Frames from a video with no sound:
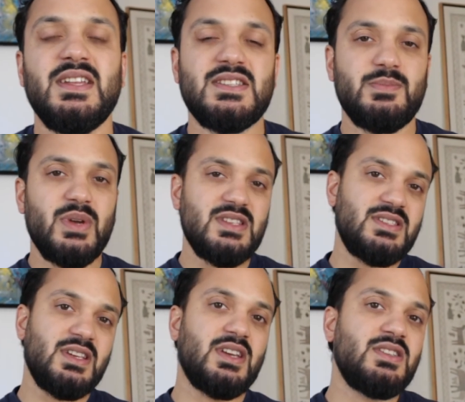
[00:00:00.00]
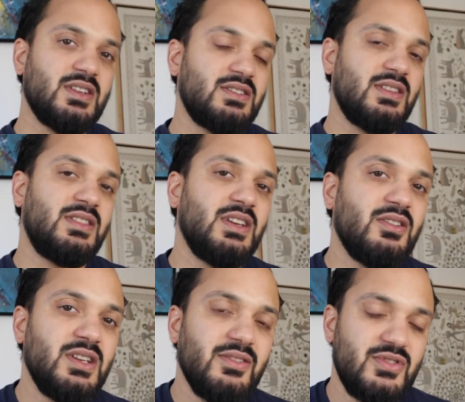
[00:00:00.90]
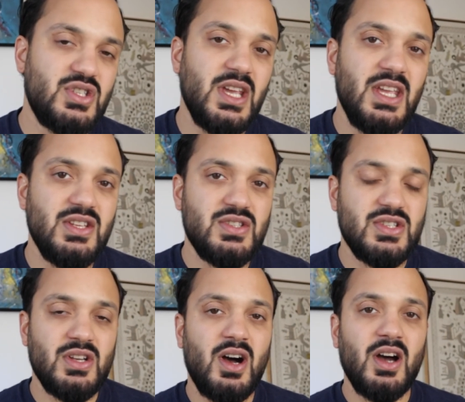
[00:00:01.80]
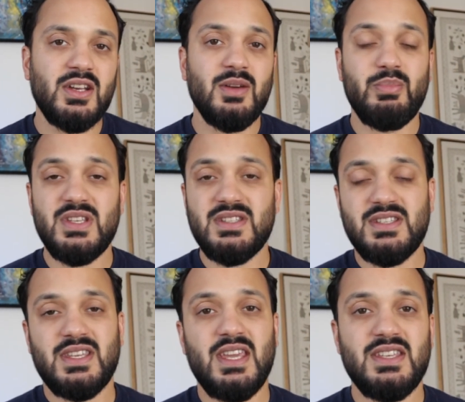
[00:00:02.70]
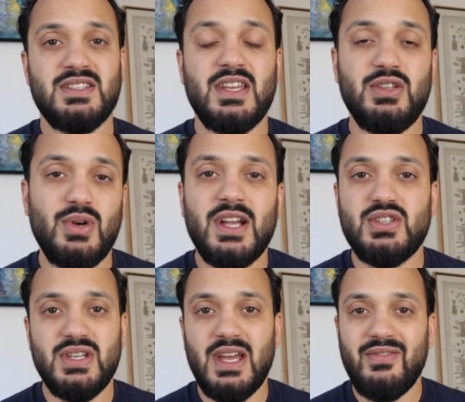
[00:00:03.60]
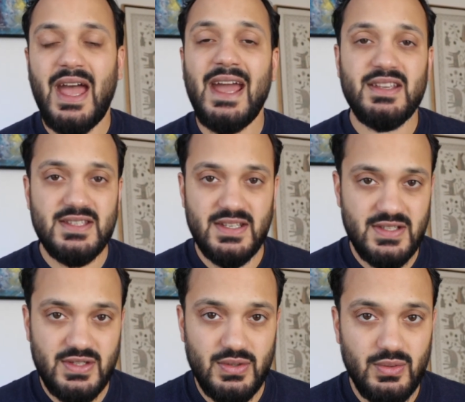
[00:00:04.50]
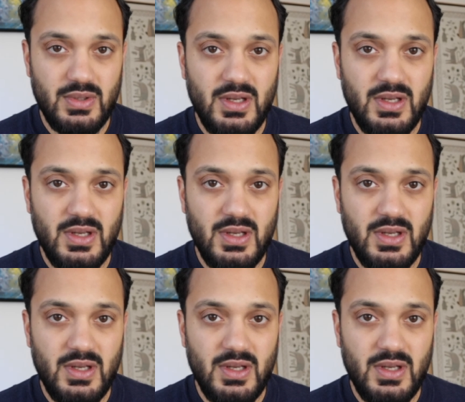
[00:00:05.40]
it's best to conduct a theory of change on a business case that you actually have access to,